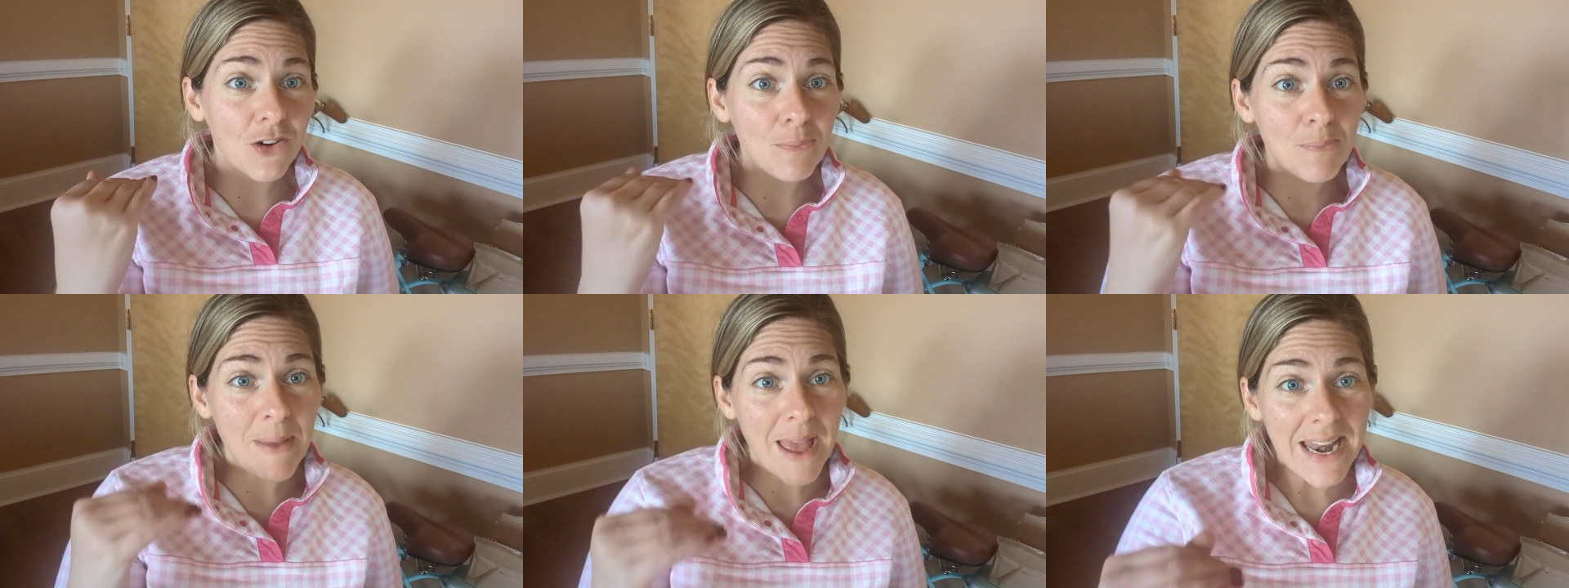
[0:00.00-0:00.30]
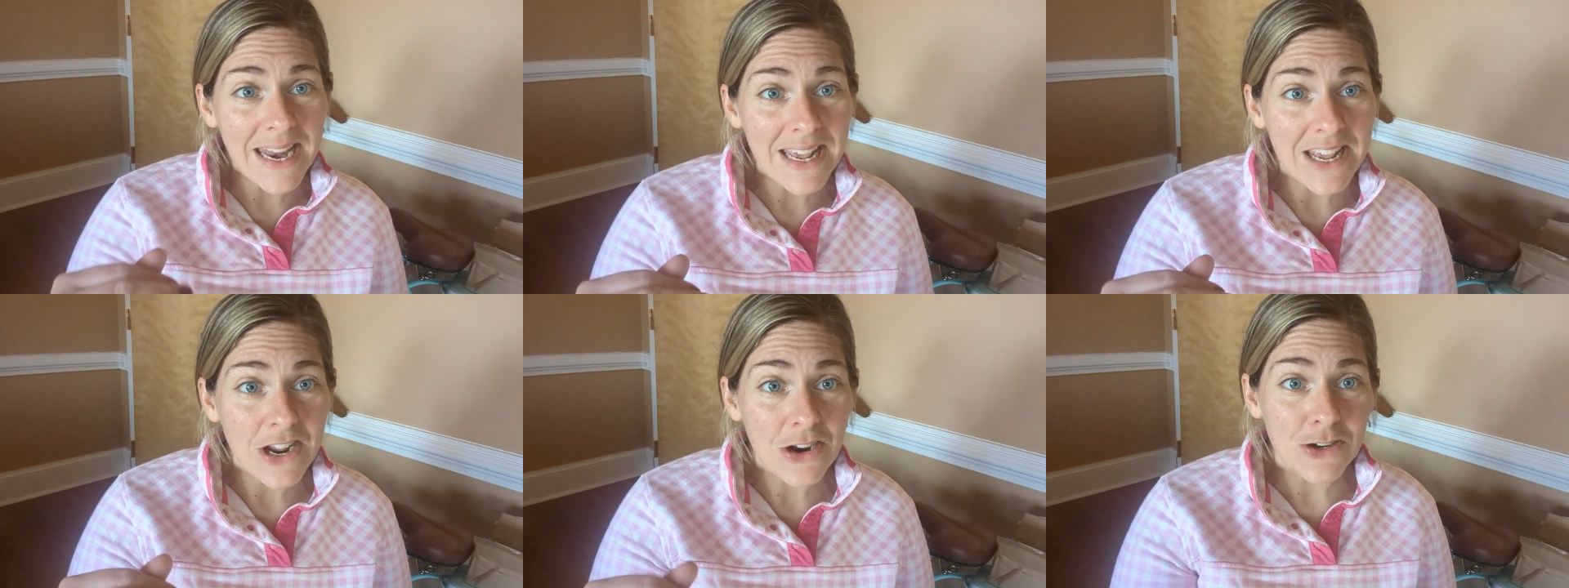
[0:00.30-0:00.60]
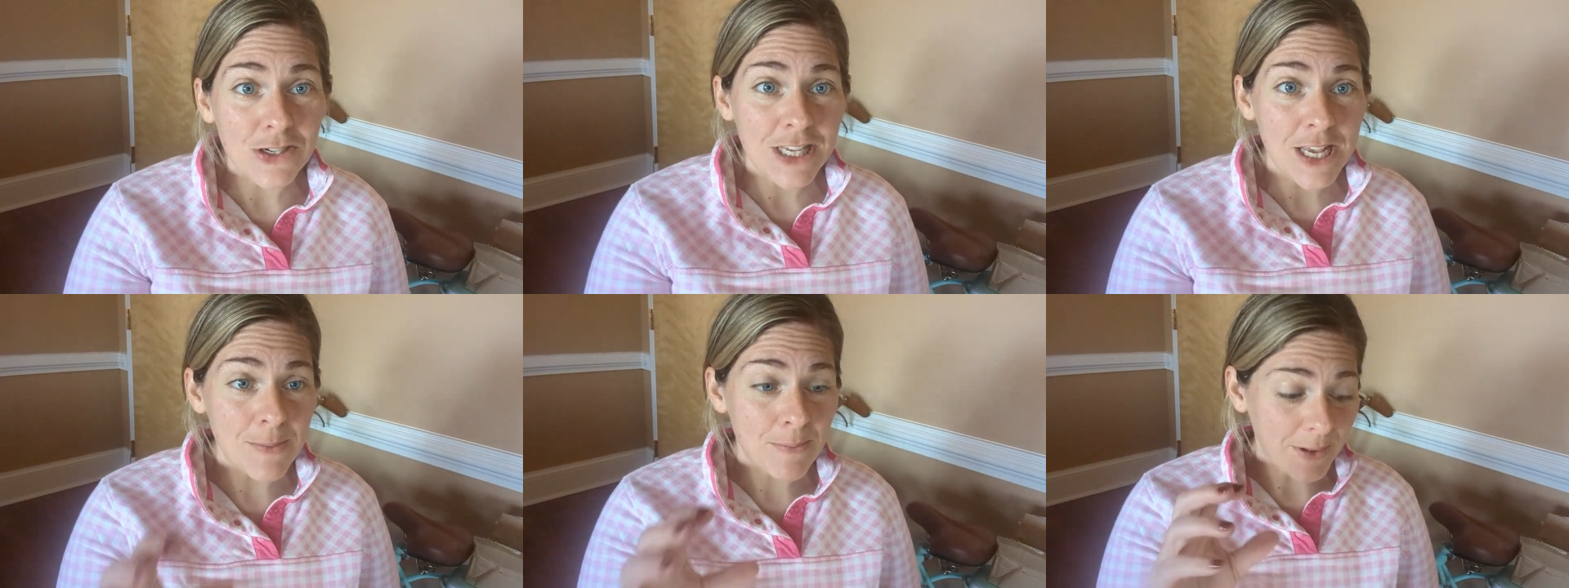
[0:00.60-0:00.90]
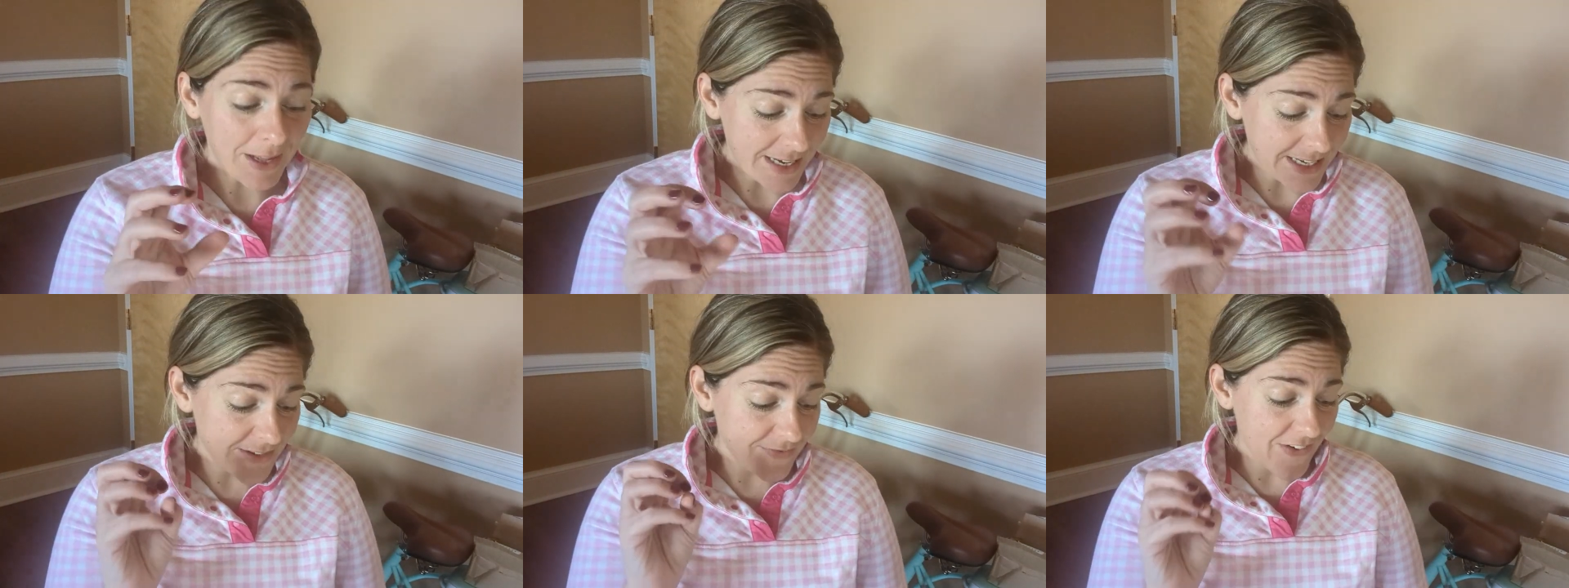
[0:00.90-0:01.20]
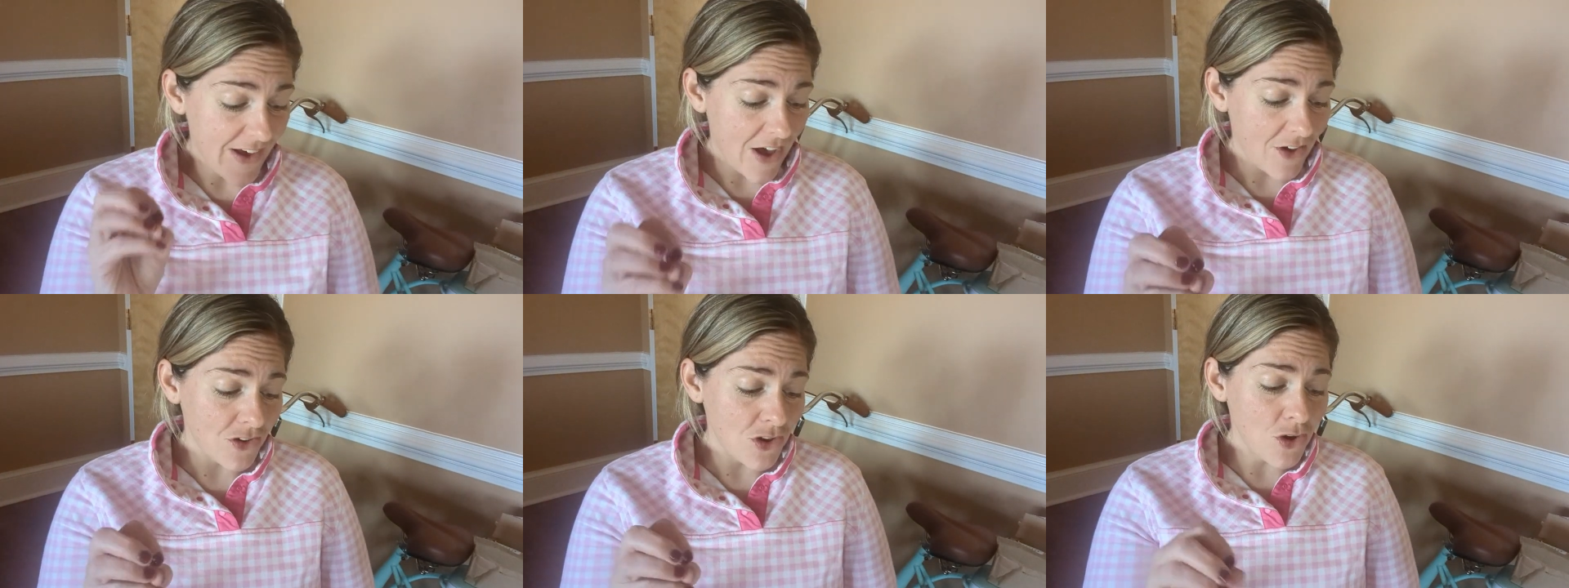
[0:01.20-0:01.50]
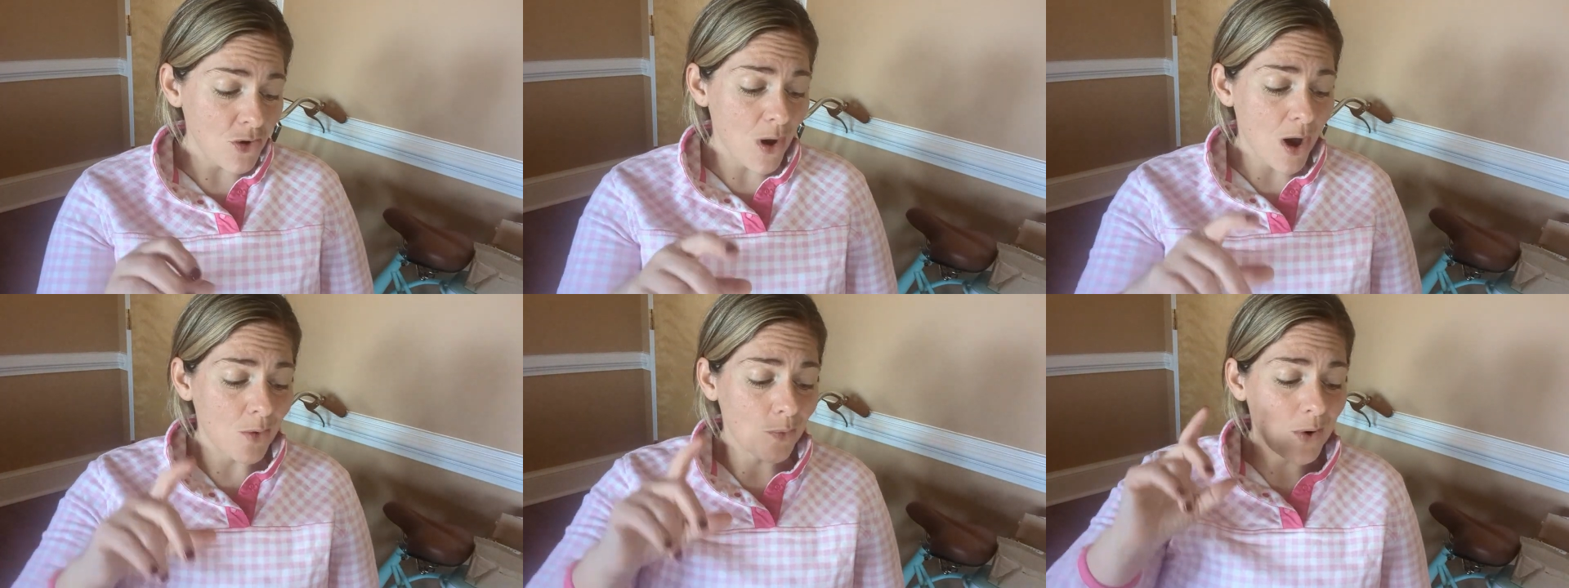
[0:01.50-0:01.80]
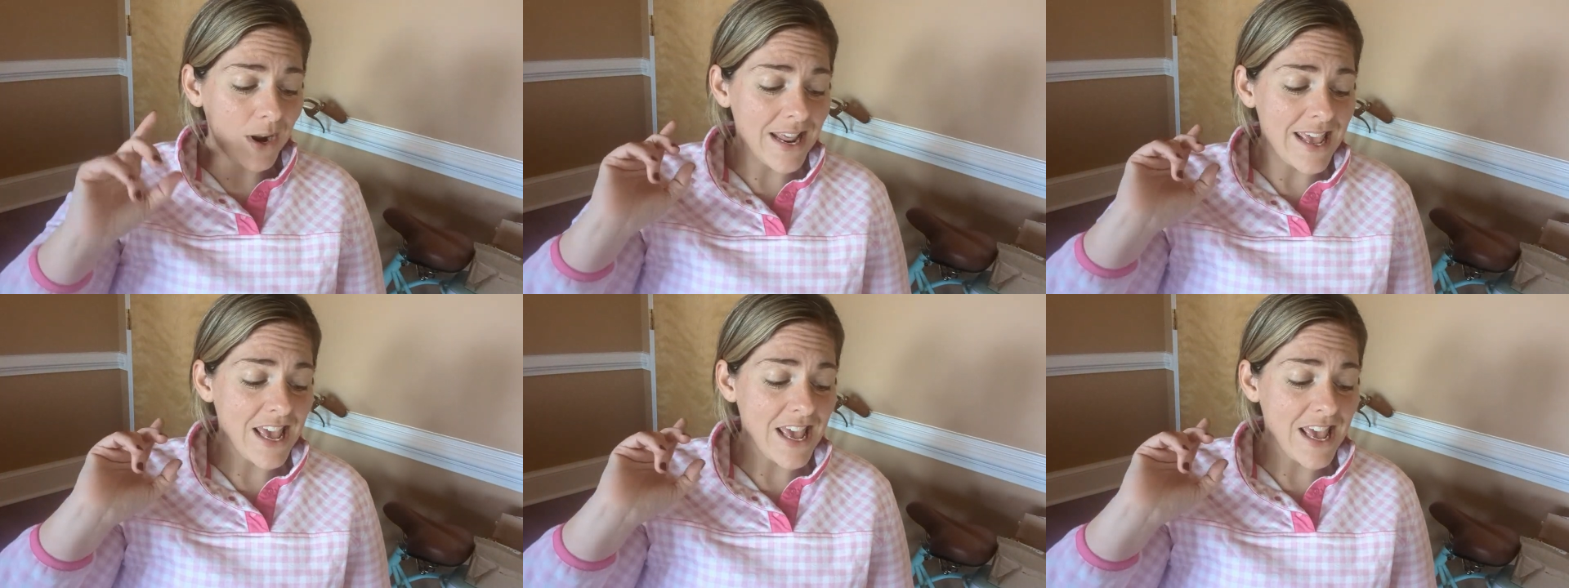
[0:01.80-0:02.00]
many years he placed value on what